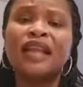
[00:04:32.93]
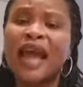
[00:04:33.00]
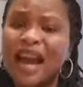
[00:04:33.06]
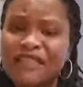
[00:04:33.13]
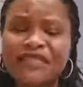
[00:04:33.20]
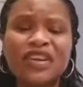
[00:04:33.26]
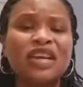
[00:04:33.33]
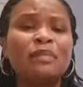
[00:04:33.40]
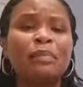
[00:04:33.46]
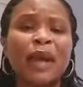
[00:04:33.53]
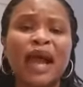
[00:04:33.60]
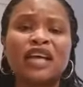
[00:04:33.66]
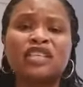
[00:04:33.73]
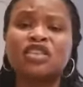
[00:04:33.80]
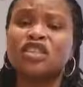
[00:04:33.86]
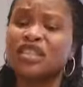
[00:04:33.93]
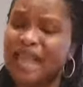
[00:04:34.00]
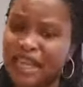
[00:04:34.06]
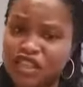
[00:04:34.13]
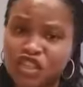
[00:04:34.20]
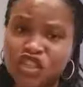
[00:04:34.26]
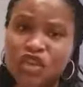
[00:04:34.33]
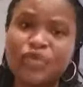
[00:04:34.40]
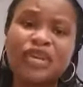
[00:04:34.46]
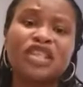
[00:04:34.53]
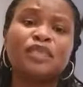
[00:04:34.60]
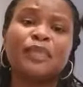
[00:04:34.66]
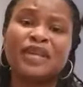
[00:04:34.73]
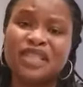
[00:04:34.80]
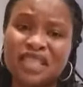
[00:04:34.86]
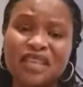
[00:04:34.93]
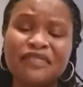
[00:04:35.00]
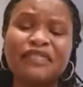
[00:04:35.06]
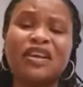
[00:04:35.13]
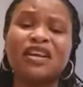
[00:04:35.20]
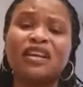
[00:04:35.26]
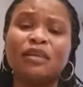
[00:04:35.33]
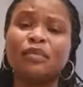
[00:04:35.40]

African pastors, Nigerians specifically,